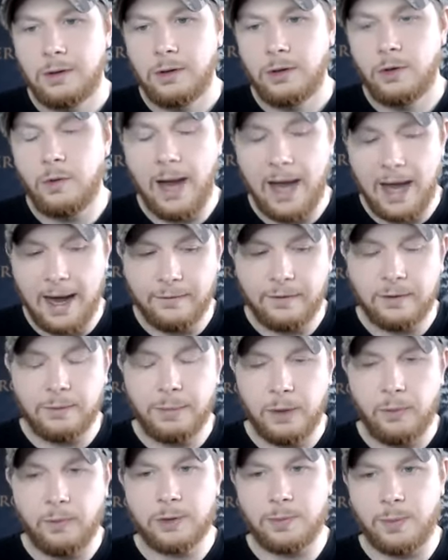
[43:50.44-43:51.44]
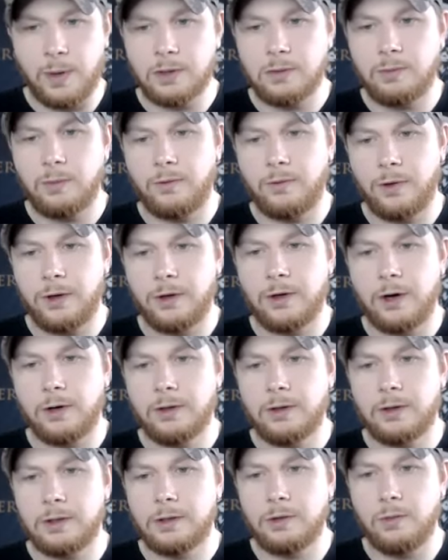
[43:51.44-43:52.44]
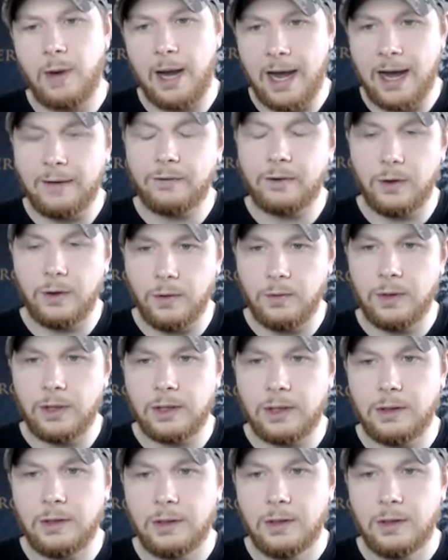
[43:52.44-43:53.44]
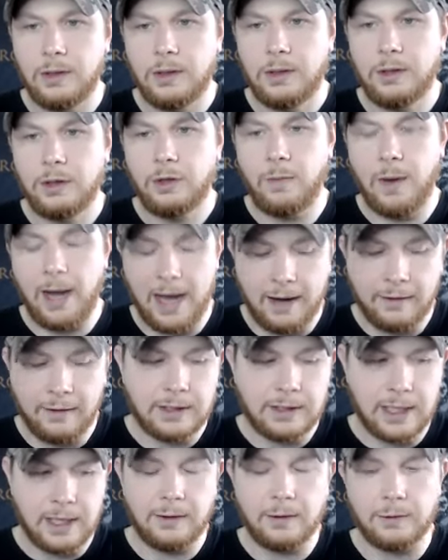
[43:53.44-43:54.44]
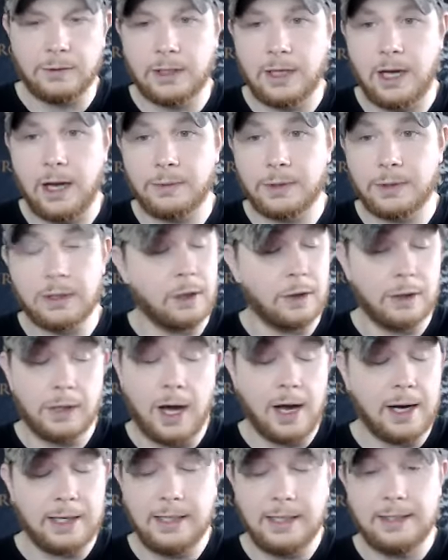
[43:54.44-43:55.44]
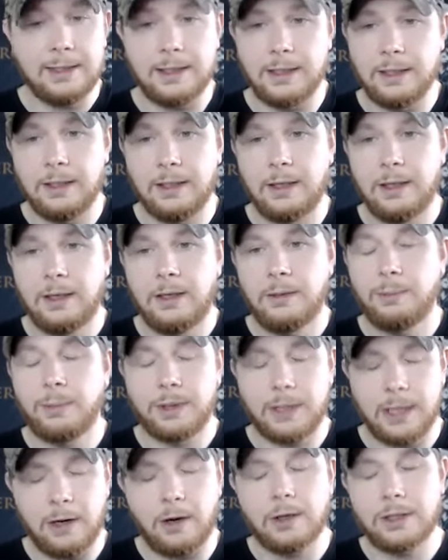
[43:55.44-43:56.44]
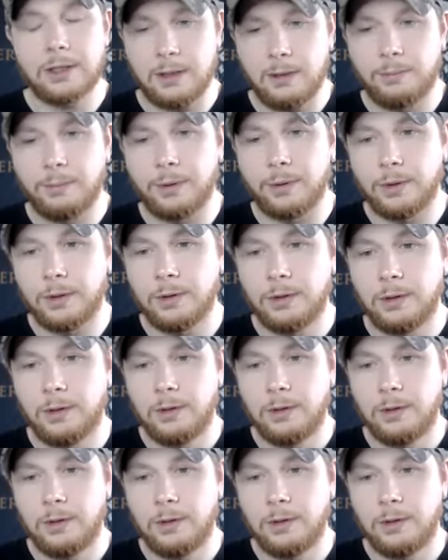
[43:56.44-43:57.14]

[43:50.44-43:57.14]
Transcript: You have to be responsible for your darkness. You have to own it. You have to take those steps. They're not easy, but they are simple.